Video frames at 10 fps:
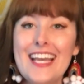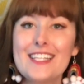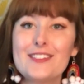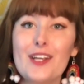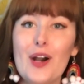
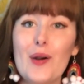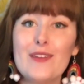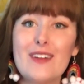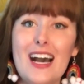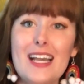So
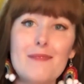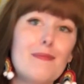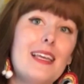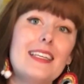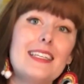if I'm
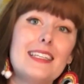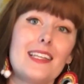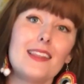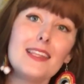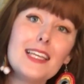making a
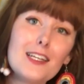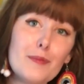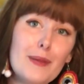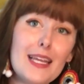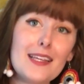
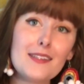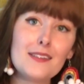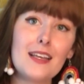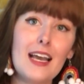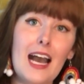theater piece,
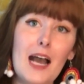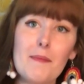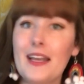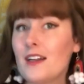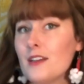I
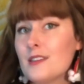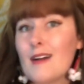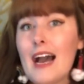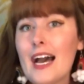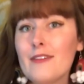might also
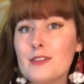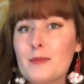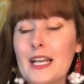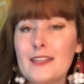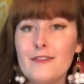have some
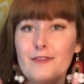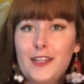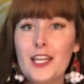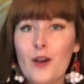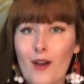kind of
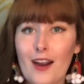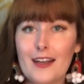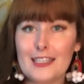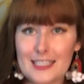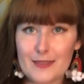video
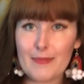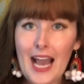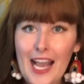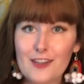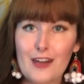art in the
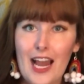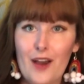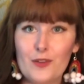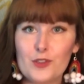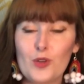
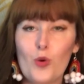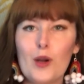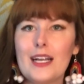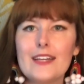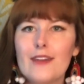background,
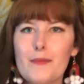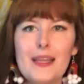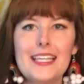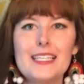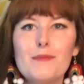or if I'm
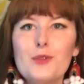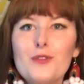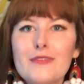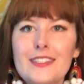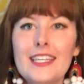making a
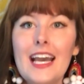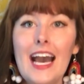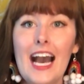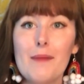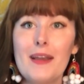movie,
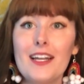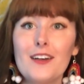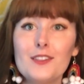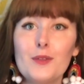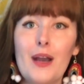I might
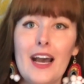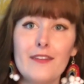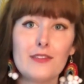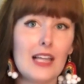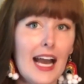also
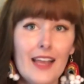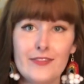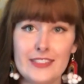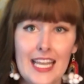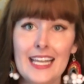have
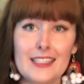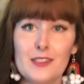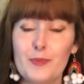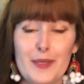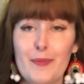live
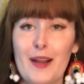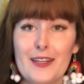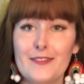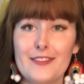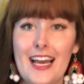dance be a part
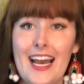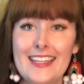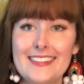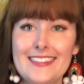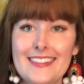of that.